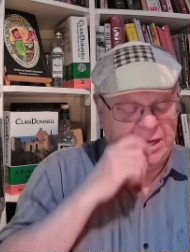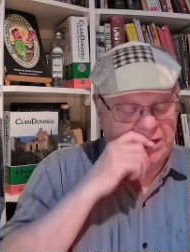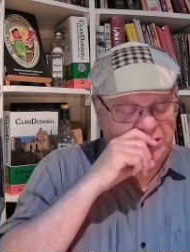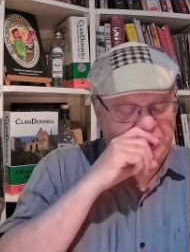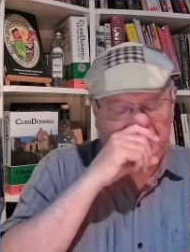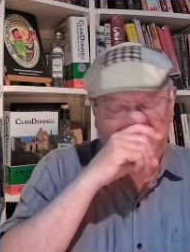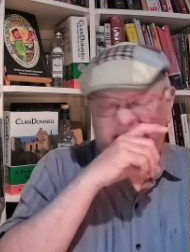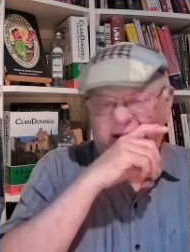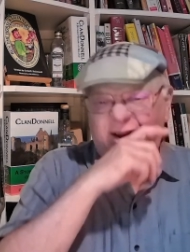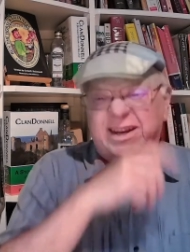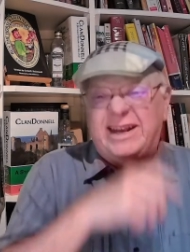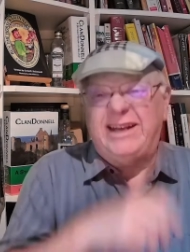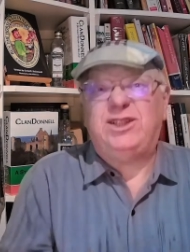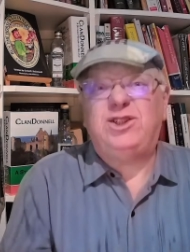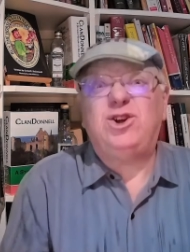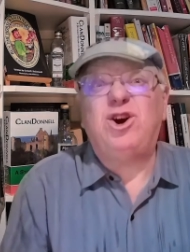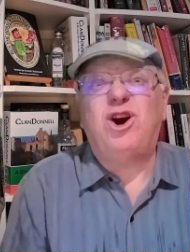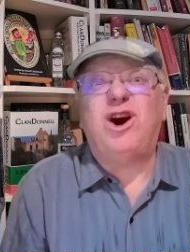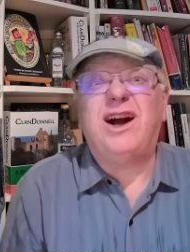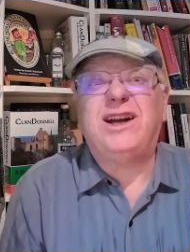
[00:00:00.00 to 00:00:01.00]
So I thought
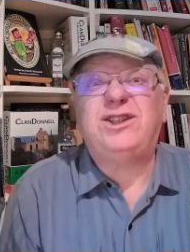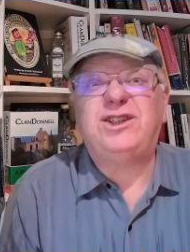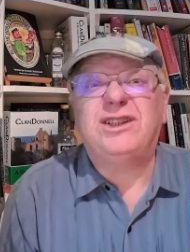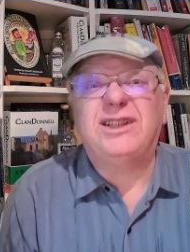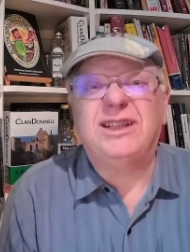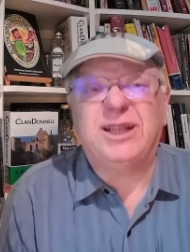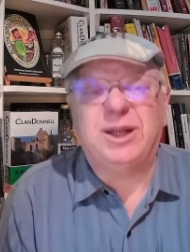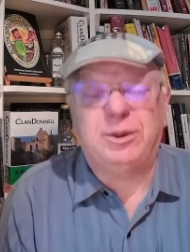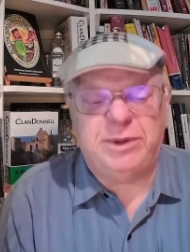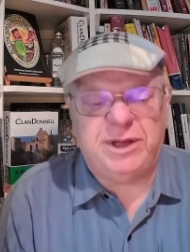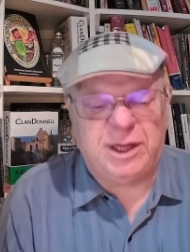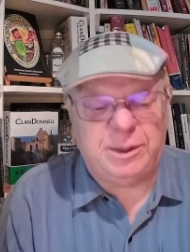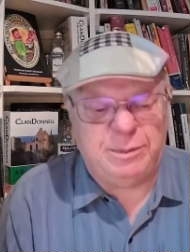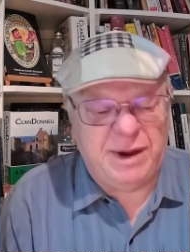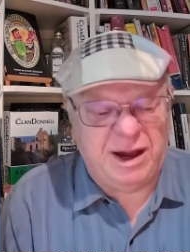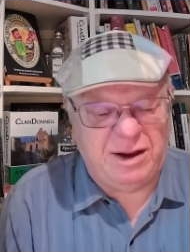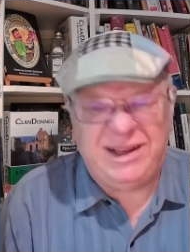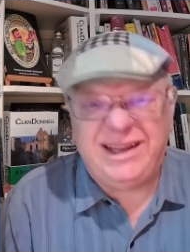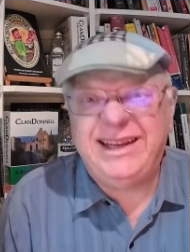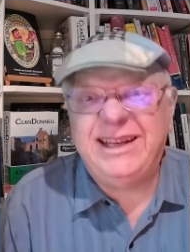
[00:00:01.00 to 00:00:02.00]
I'd talk to you a little bit
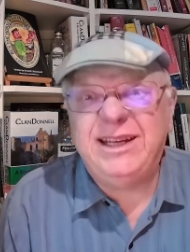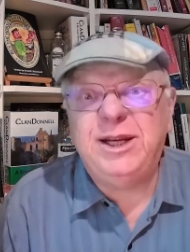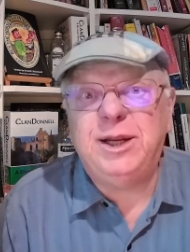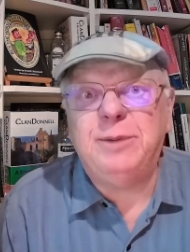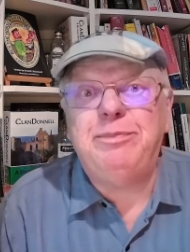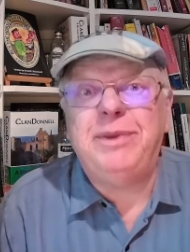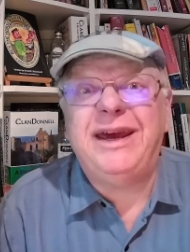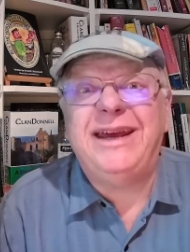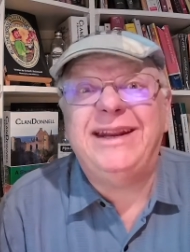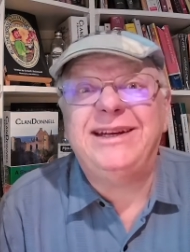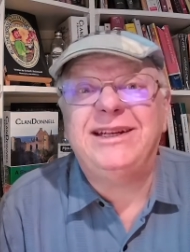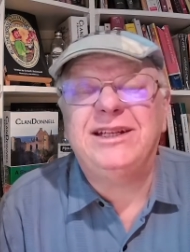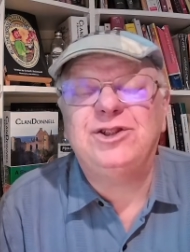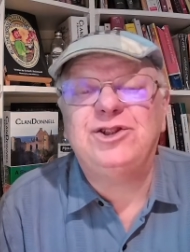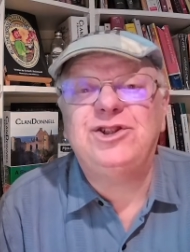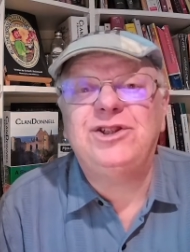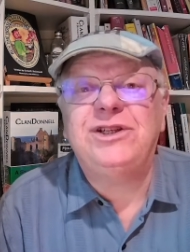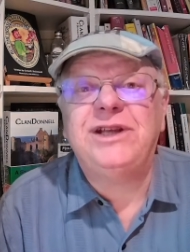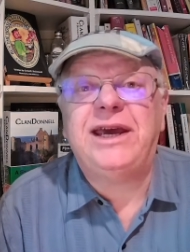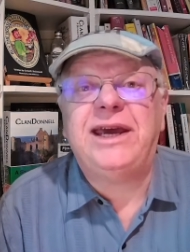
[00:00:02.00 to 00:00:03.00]
about
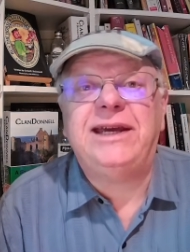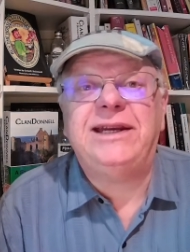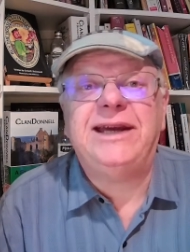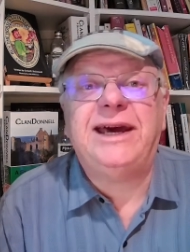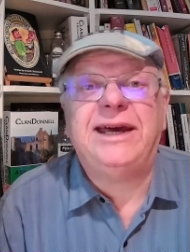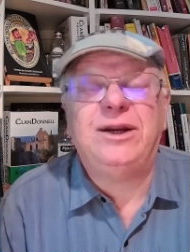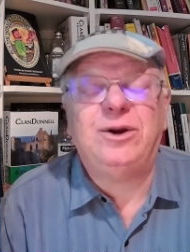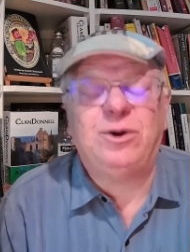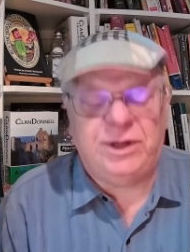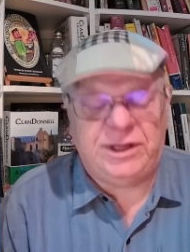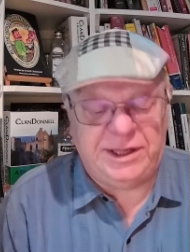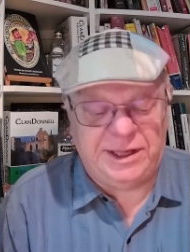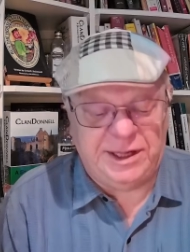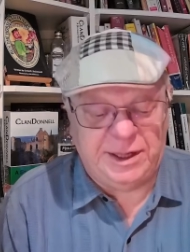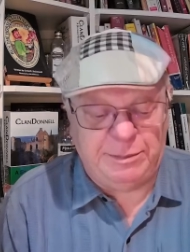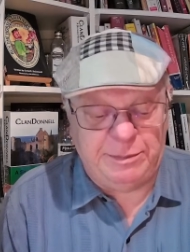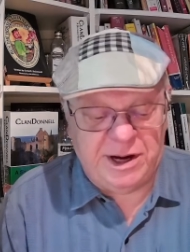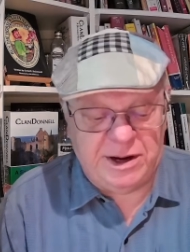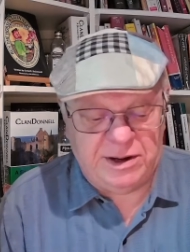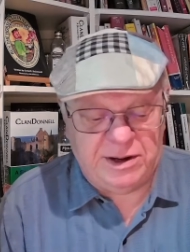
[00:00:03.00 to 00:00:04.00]
Independence Day, not only in
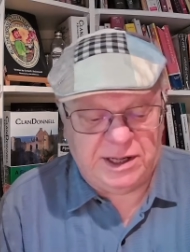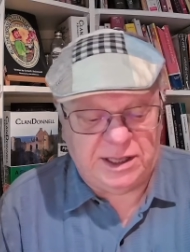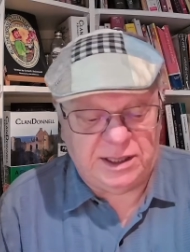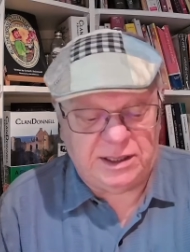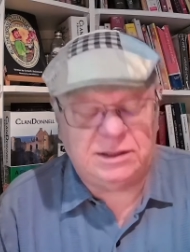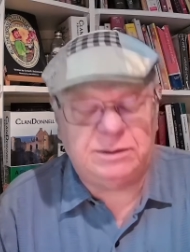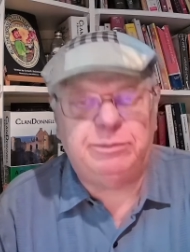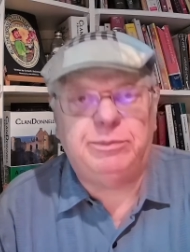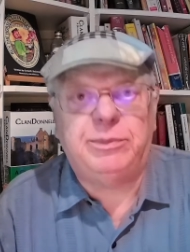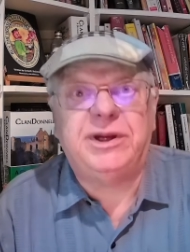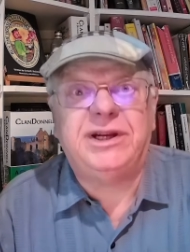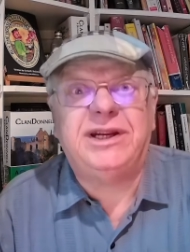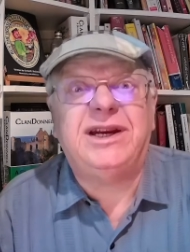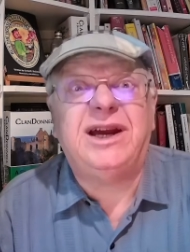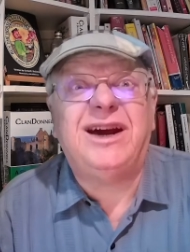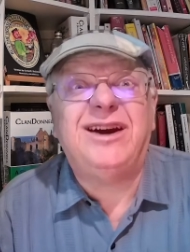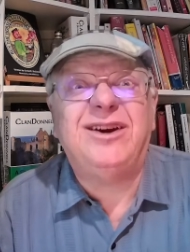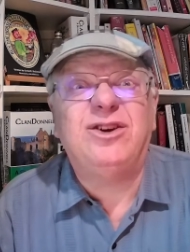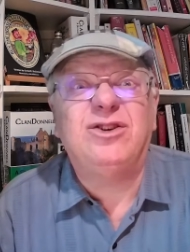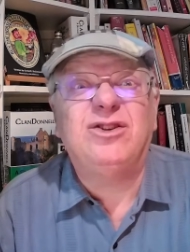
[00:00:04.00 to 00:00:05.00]
America, but
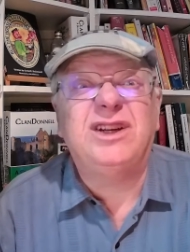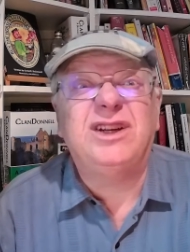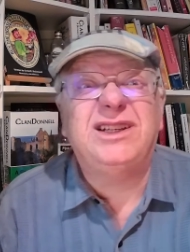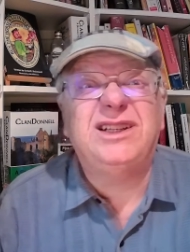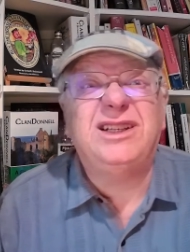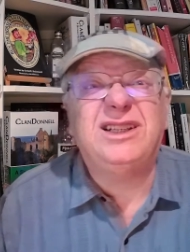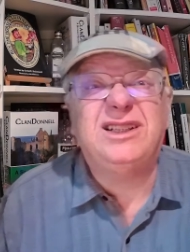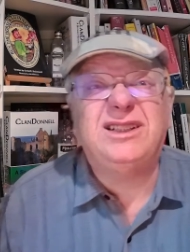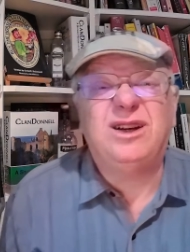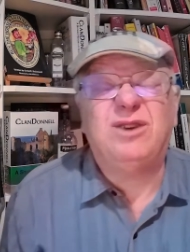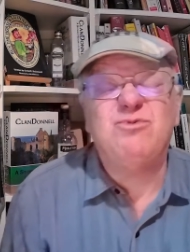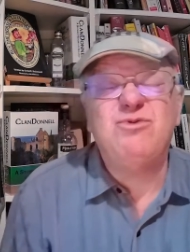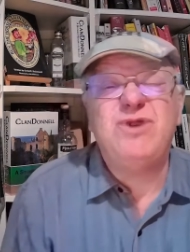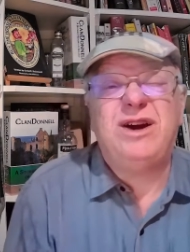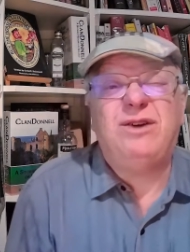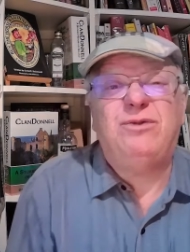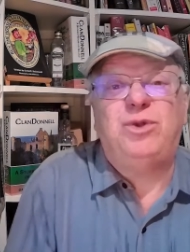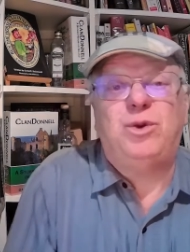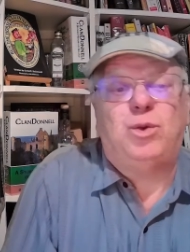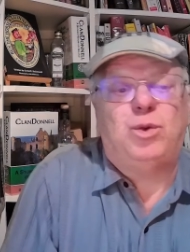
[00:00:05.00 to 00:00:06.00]
in Ireland and
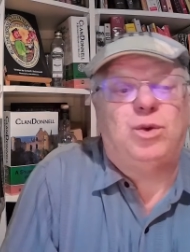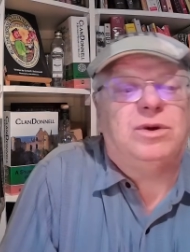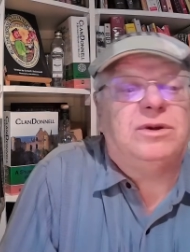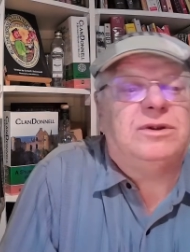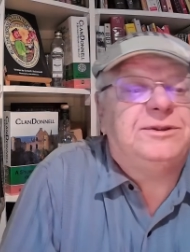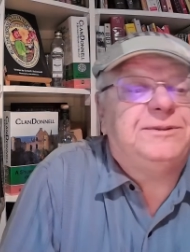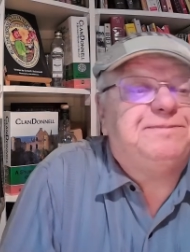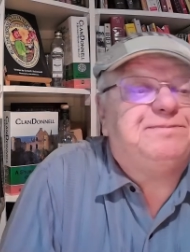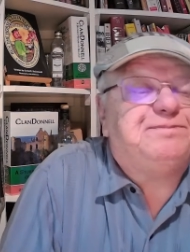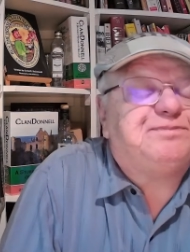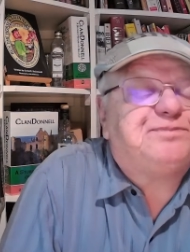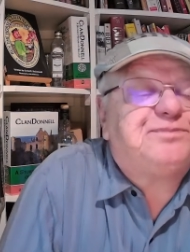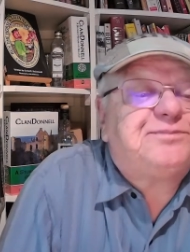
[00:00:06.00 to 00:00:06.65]
around the world.